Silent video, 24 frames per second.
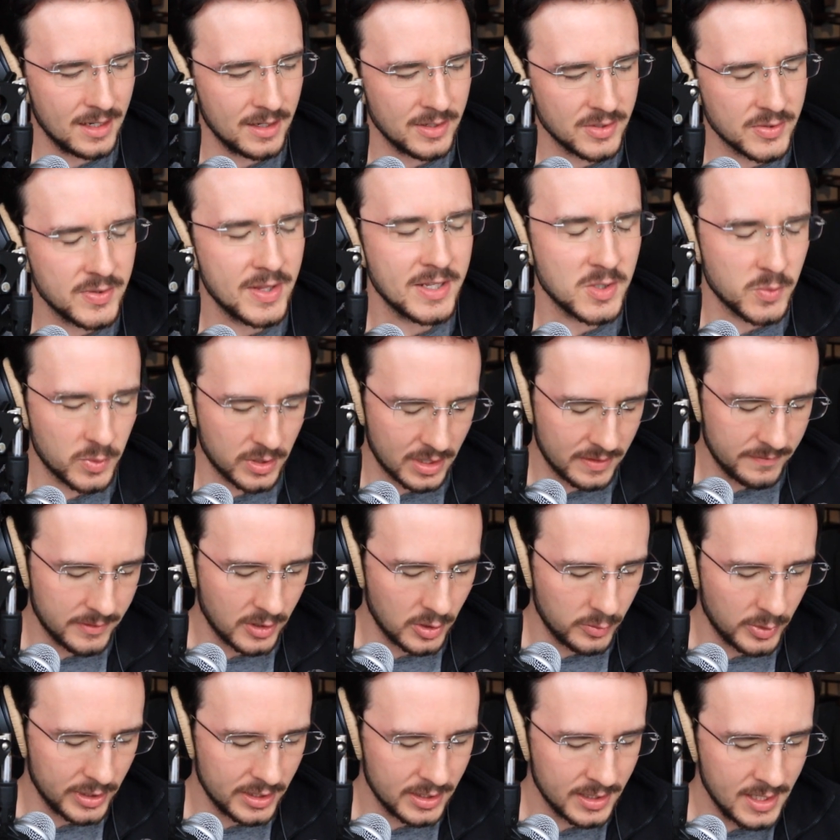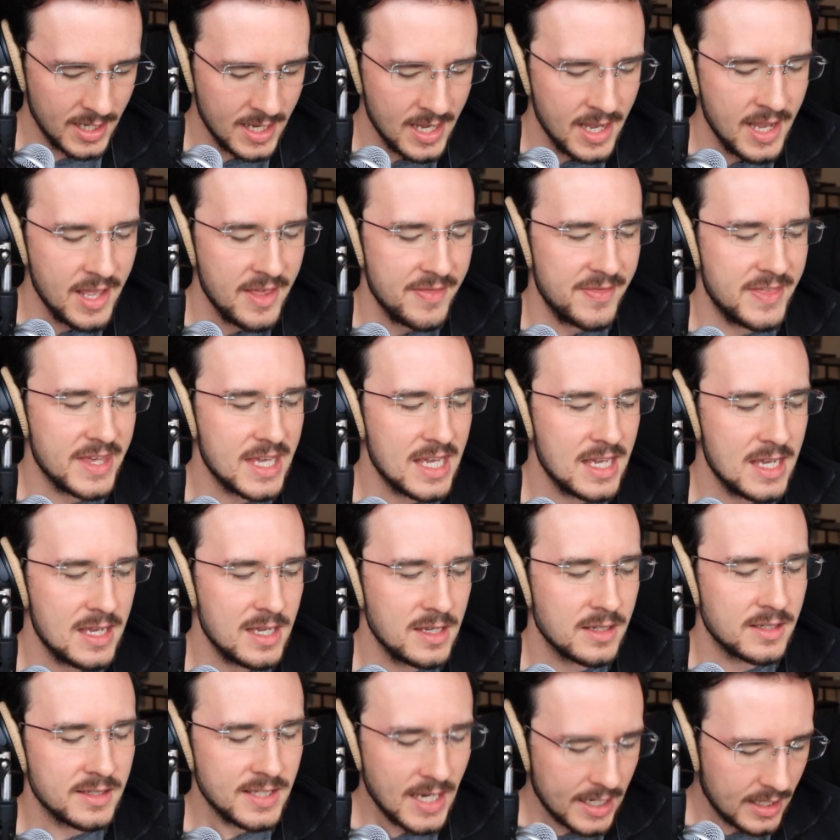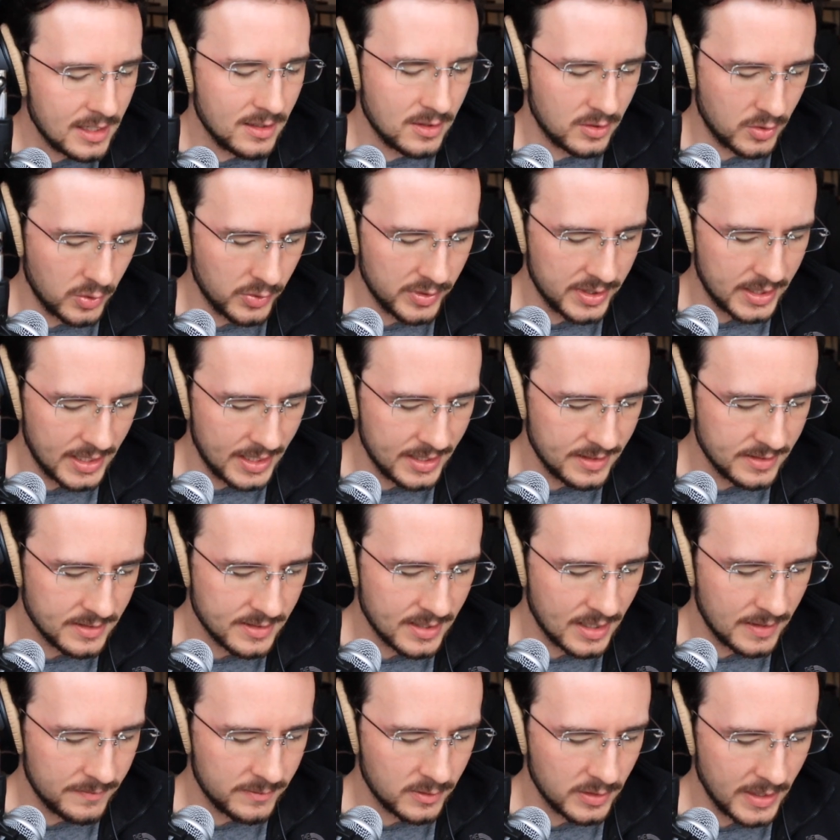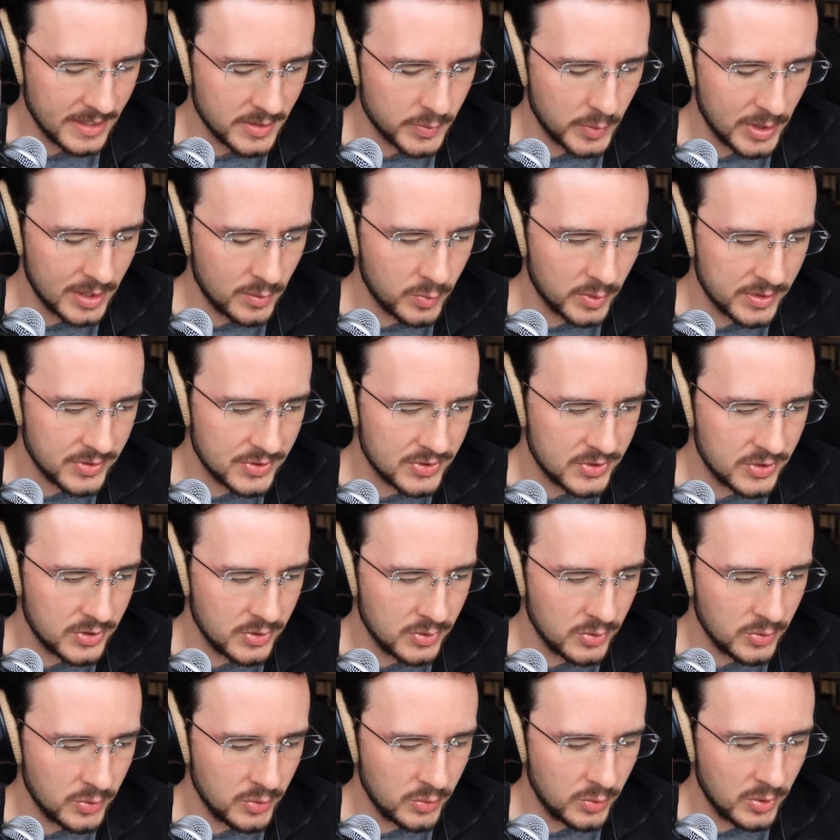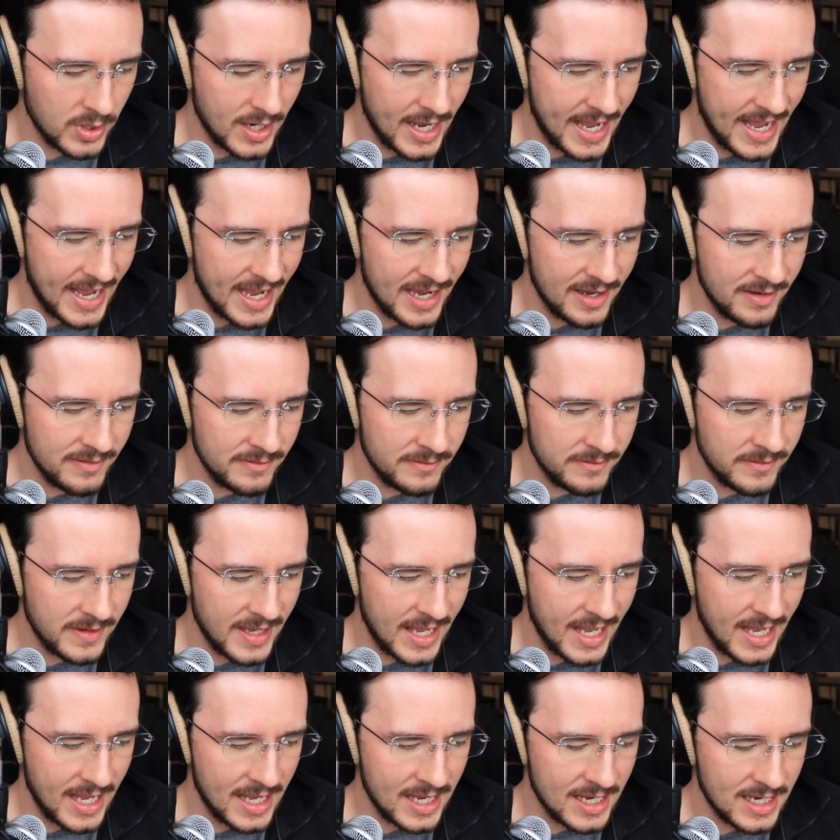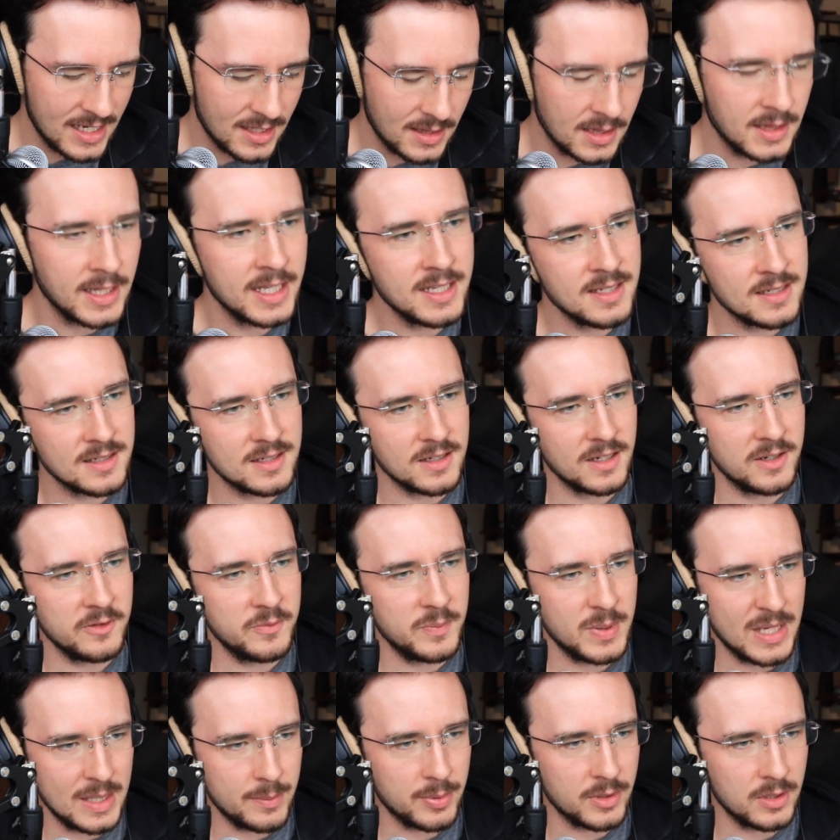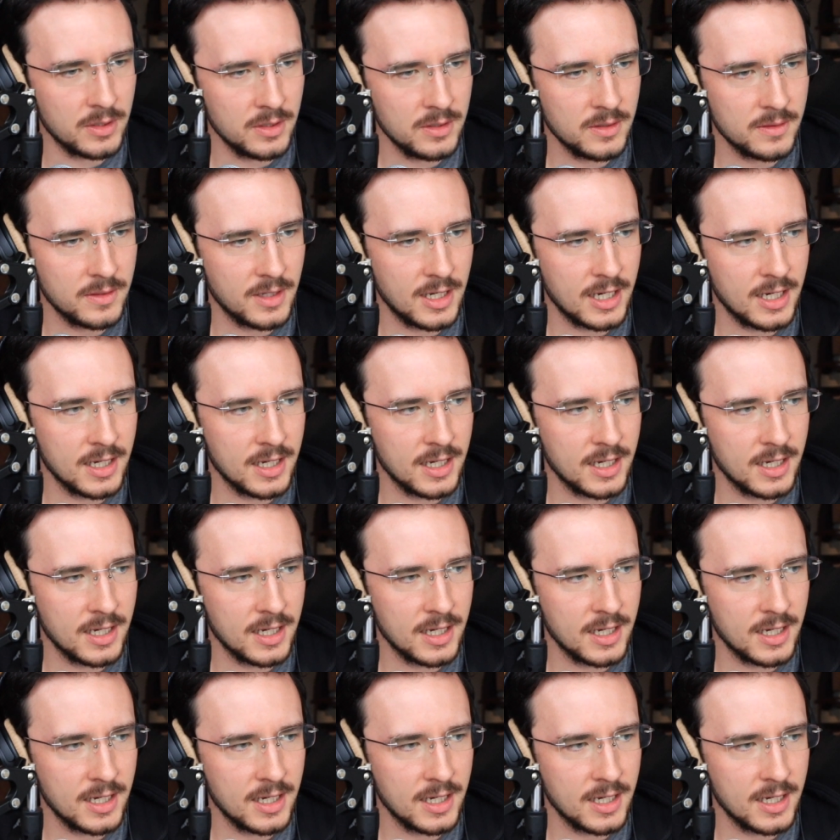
So that's working very well. The second goal that I set up for last week was to have a list of people,